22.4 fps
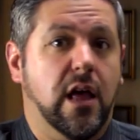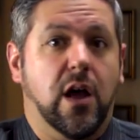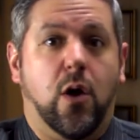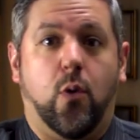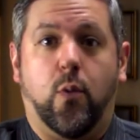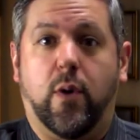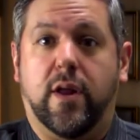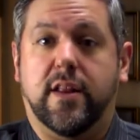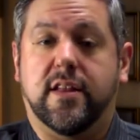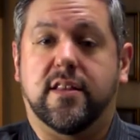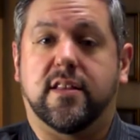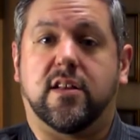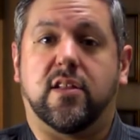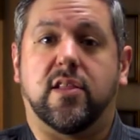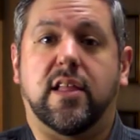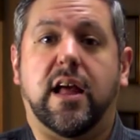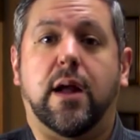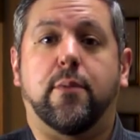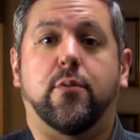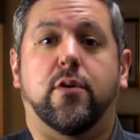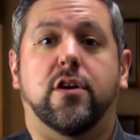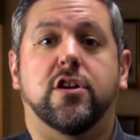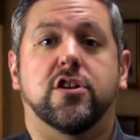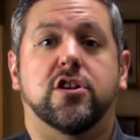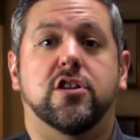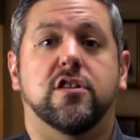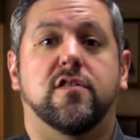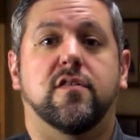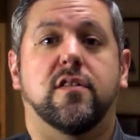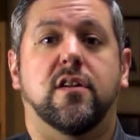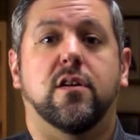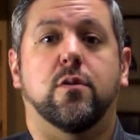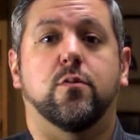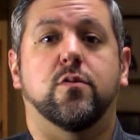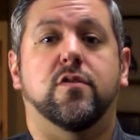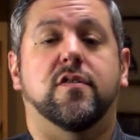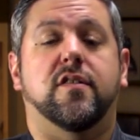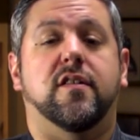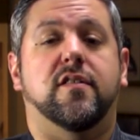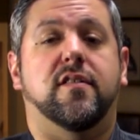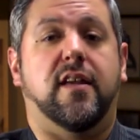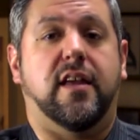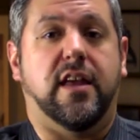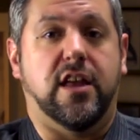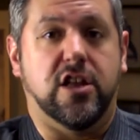We did the collaboration this year with
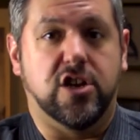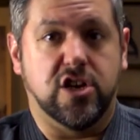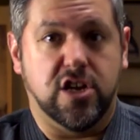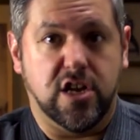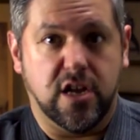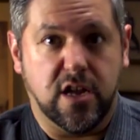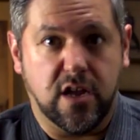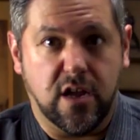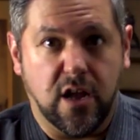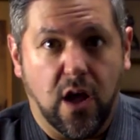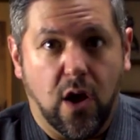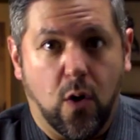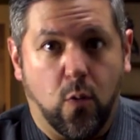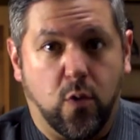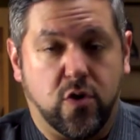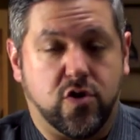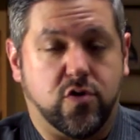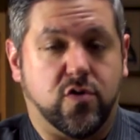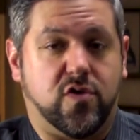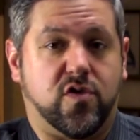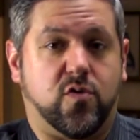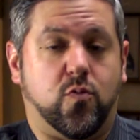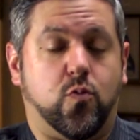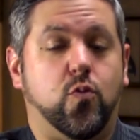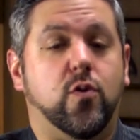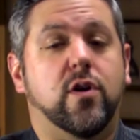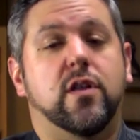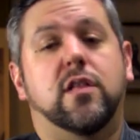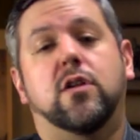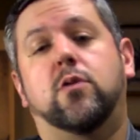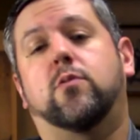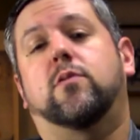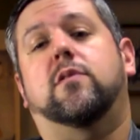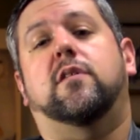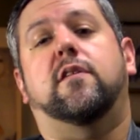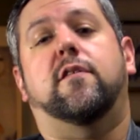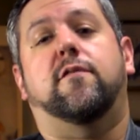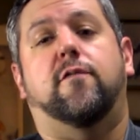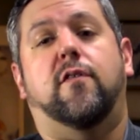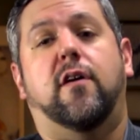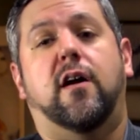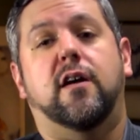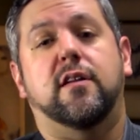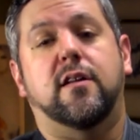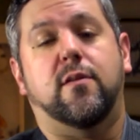Sensei Ichi, which was really, really
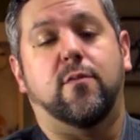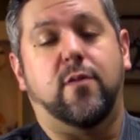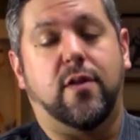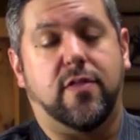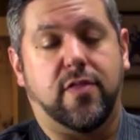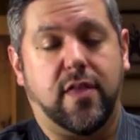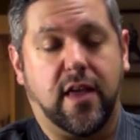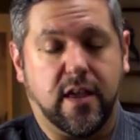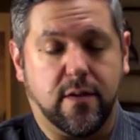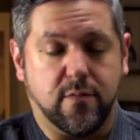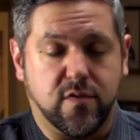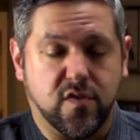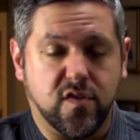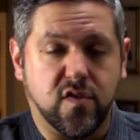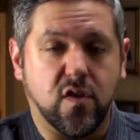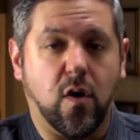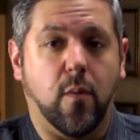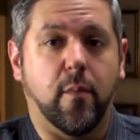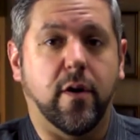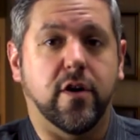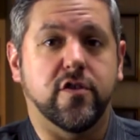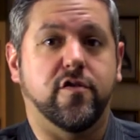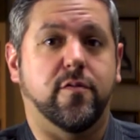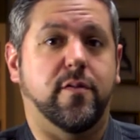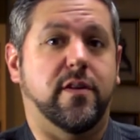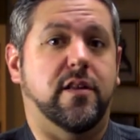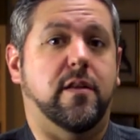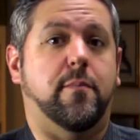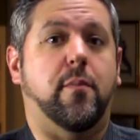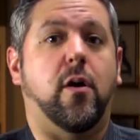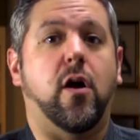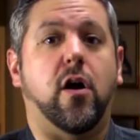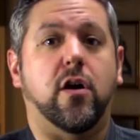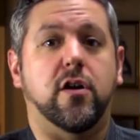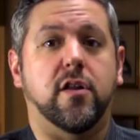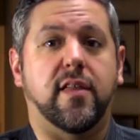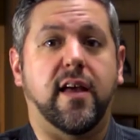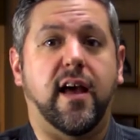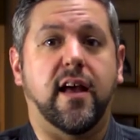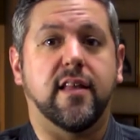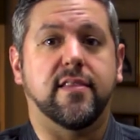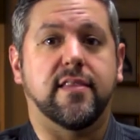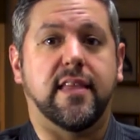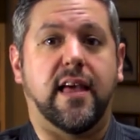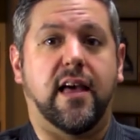fun. And we thank him so much for being a part of
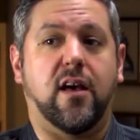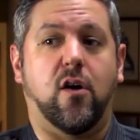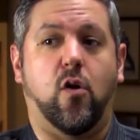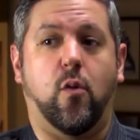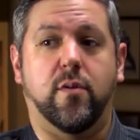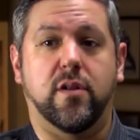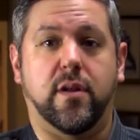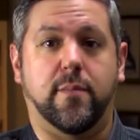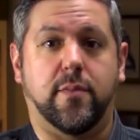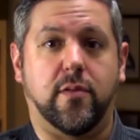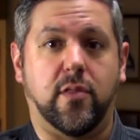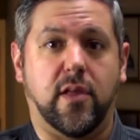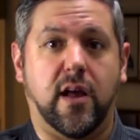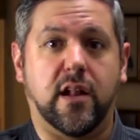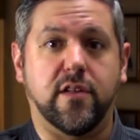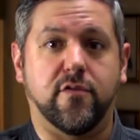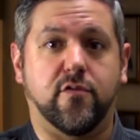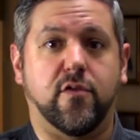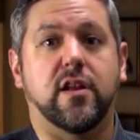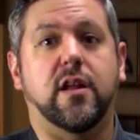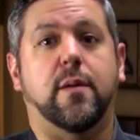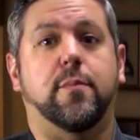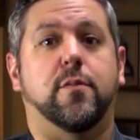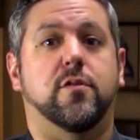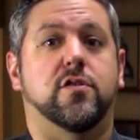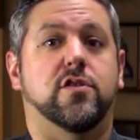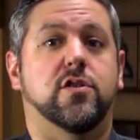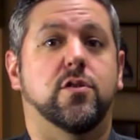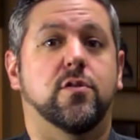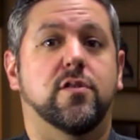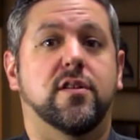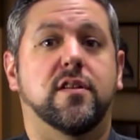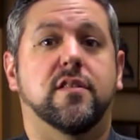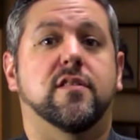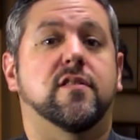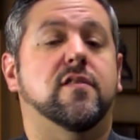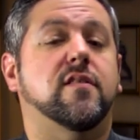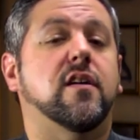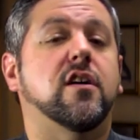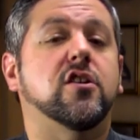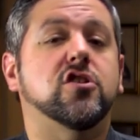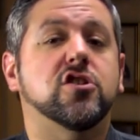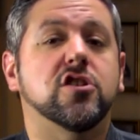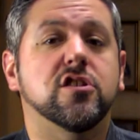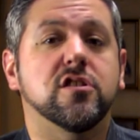that. That opened up a lot of great opportunity and
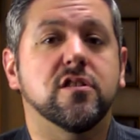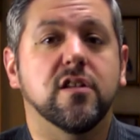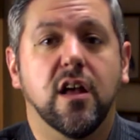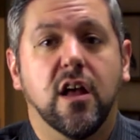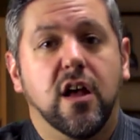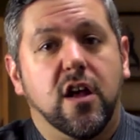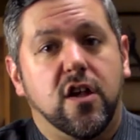discussion.